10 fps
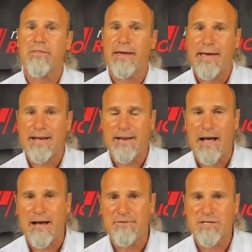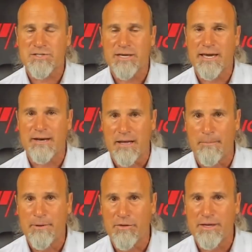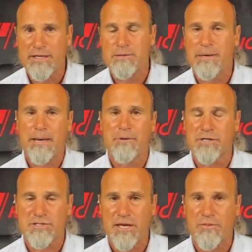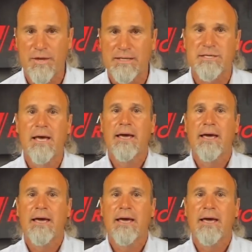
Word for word: They had obviously an ability to be able to see things.